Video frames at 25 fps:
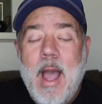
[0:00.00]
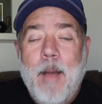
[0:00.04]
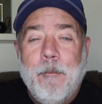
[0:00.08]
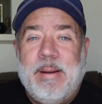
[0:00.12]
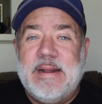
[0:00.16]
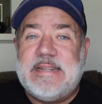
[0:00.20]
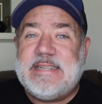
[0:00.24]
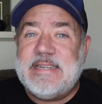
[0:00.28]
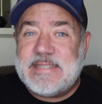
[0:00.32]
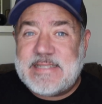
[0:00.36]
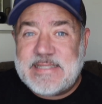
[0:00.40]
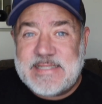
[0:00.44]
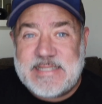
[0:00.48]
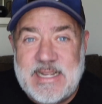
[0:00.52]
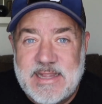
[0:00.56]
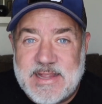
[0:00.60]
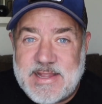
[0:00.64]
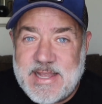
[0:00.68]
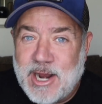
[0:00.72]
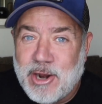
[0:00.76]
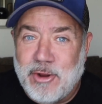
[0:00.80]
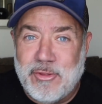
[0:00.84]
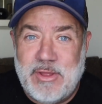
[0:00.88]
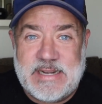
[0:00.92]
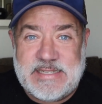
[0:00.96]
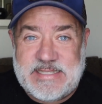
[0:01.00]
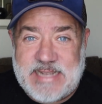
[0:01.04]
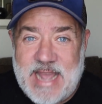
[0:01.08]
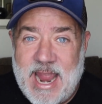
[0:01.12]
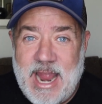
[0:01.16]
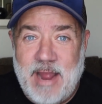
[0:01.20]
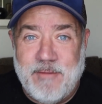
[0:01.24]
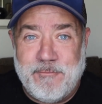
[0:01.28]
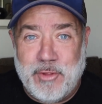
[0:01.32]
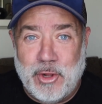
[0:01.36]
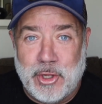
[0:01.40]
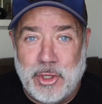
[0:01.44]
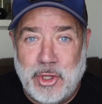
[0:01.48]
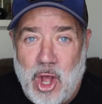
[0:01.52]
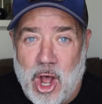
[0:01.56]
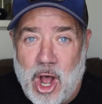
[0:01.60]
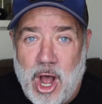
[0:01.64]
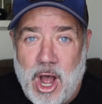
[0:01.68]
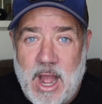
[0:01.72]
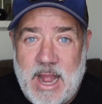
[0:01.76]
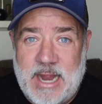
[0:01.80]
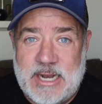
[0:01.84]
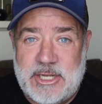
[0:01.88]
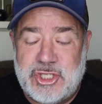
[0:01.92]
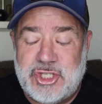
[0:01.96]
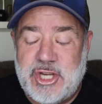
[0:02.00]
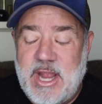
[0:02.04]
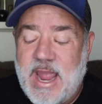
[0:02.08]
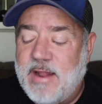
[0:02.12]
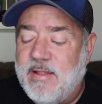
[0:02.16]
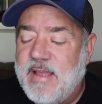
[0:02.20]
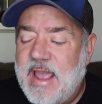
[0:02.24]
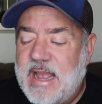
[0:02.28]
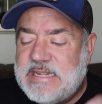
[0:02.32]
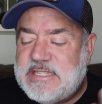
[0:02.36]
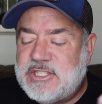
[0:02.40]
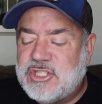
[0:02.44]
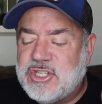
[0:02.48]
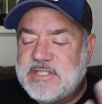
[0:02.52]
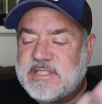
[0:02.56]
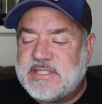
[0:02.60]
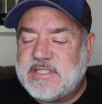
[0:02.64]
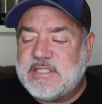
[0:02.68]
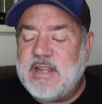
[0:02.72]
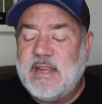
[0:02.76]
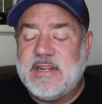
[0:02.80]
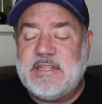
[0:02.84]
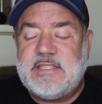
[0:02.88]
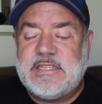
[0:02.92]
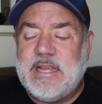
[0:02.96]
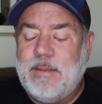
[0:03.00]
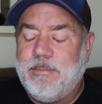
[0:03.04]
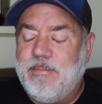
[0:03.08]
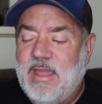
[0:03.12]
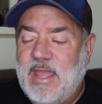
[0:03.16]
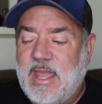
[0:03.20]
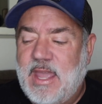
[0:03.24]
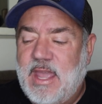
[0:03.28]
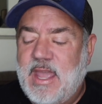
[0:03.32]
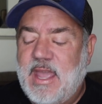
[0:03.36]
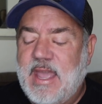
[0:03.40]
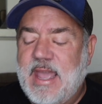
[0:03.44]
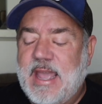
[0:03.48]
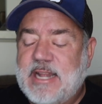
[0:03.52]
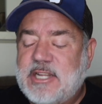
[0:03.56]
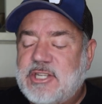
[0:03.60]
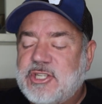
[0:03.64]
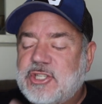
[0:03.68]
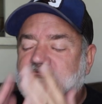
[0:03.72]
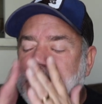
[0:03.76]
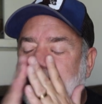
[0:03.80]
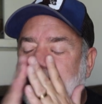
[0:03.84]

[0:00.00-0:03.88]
But to sit there the day of the launch, and it's just, to me, it's